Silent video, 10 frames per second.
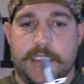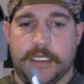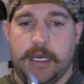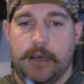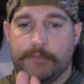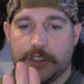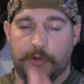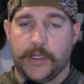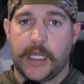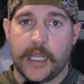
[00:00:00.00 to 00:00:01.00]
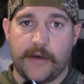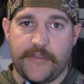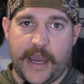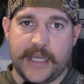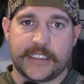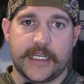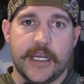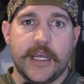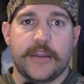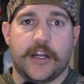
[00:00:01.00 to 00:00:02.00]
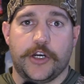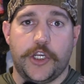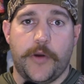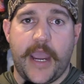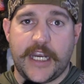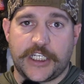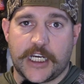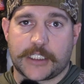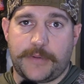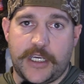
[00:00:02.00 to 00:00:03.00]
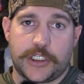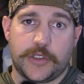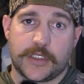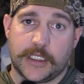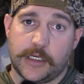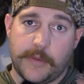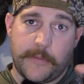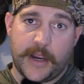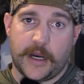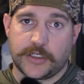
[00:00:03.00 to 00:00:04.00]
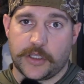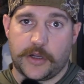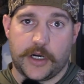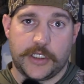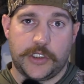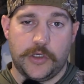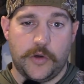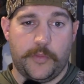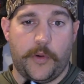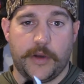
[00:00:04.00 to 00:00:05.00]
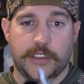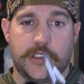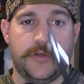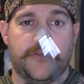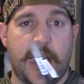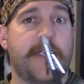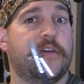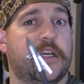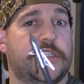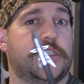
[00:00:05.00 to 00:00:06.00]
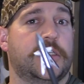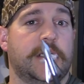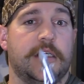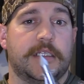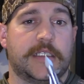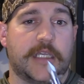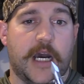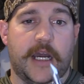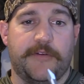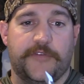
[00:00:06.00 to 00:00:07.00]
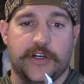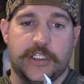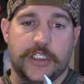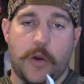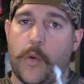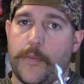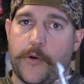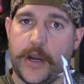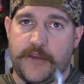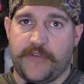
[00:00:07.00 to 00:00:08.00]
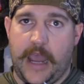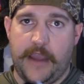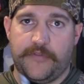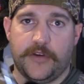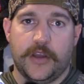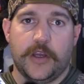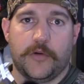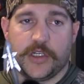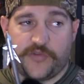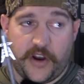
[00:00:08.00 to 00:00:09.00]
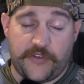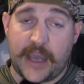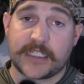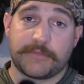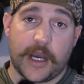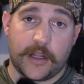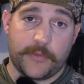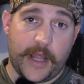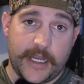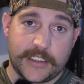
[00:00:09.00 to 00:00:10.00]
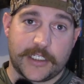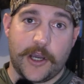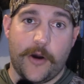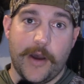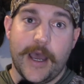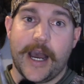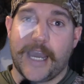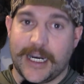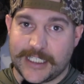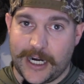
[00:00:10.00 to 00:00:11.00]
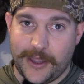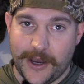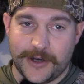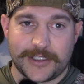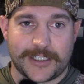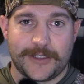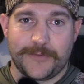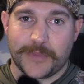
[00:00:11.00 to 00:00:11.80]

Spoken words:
So really love that. Their new HXP shoots a little bit bigger, so they're a 2.25 inch cut versus a 1.85, which, fun fact, I'm colorblind, so I got a set of those.